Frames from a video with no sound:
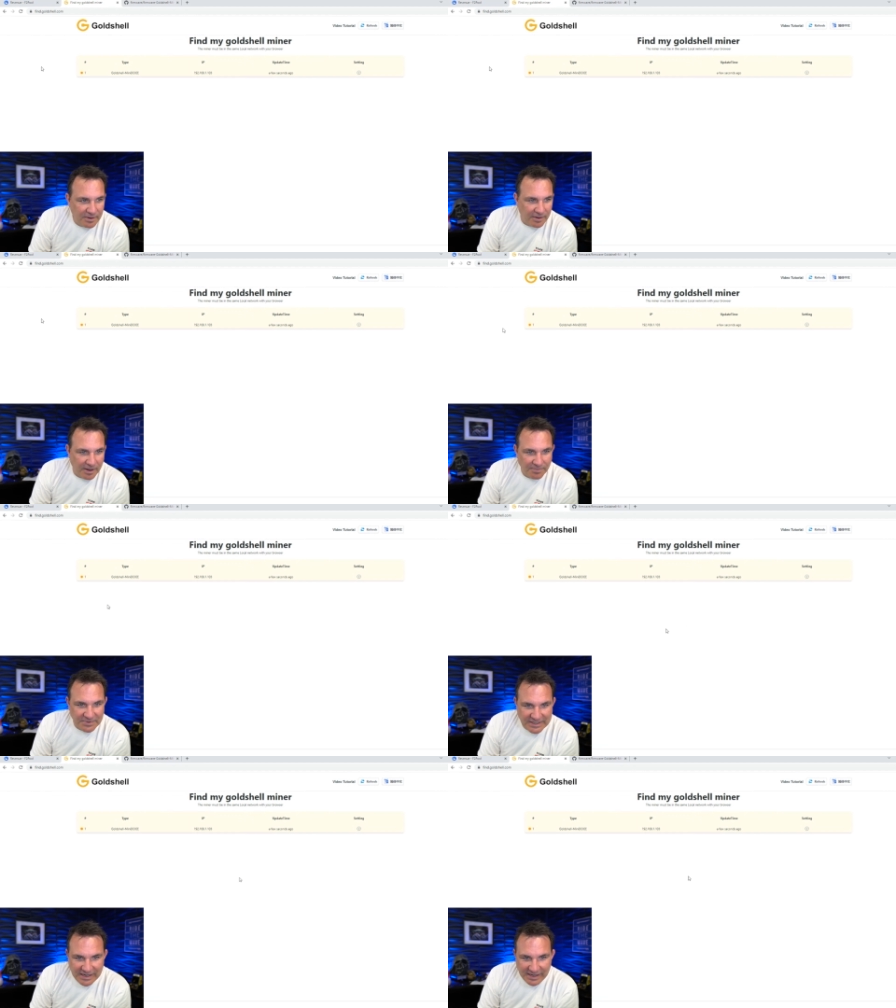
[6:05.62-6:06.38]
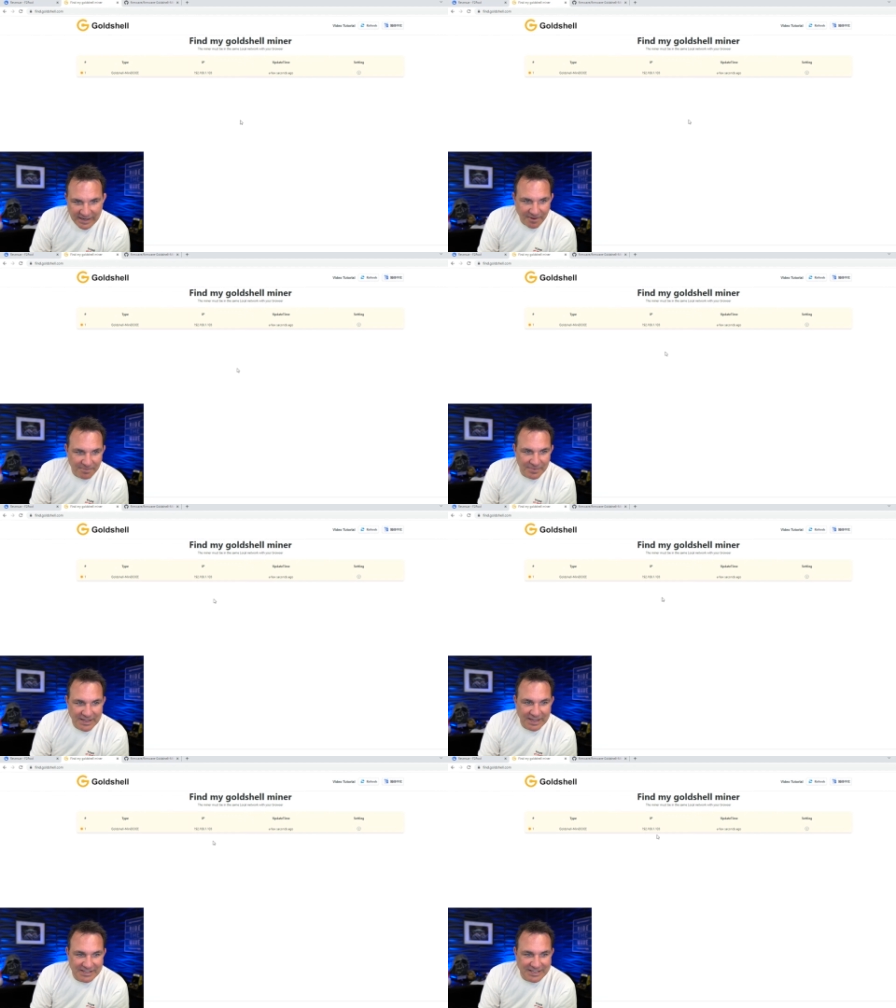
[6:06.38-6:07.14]
Oh, see? Yep.
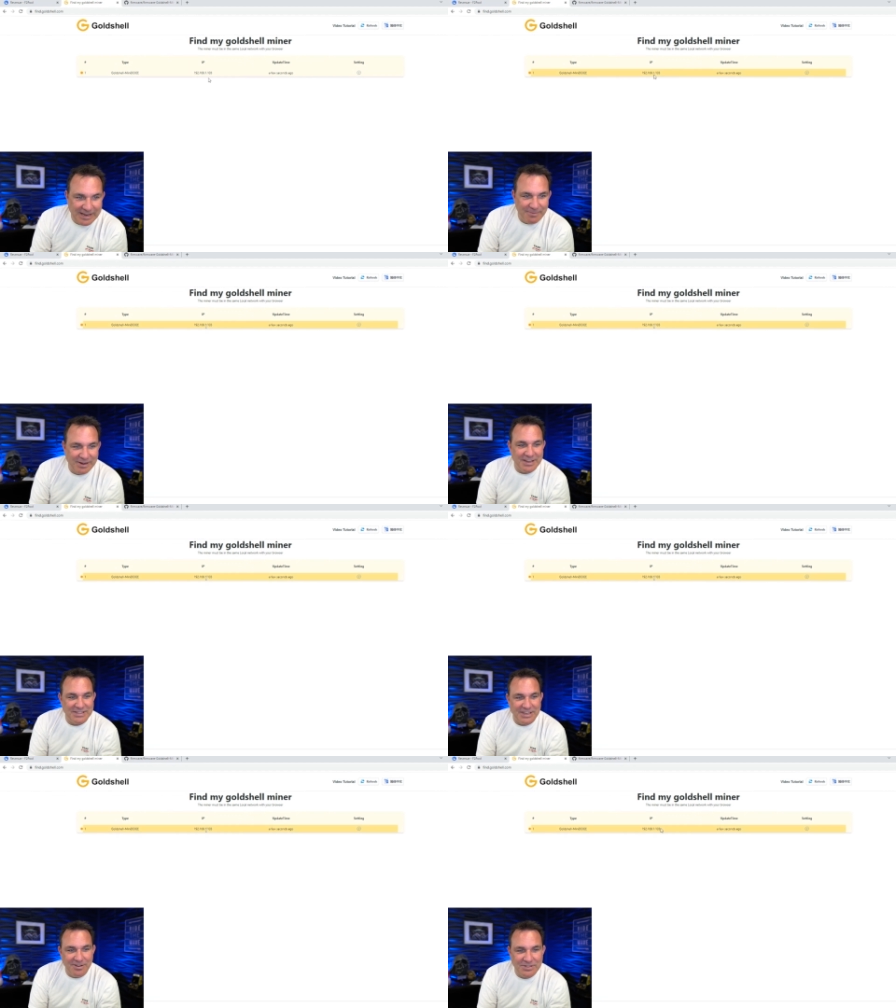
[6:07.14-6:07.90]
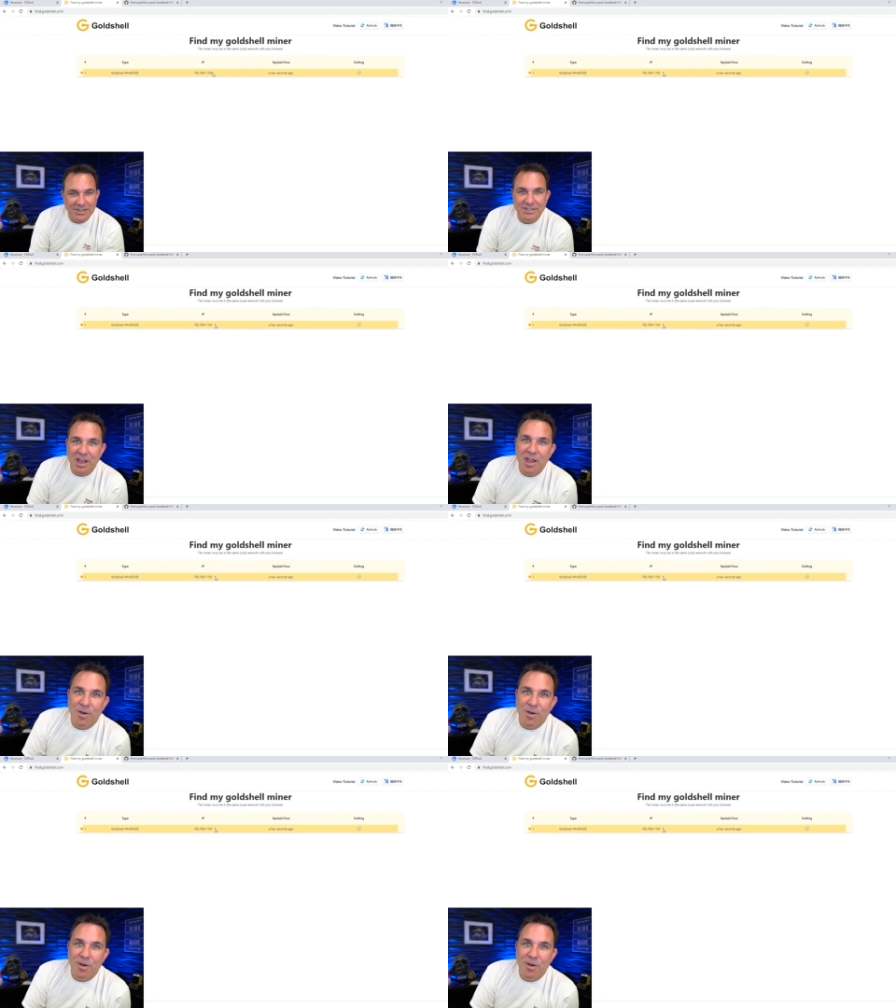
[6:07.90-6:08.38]
See, because it uses,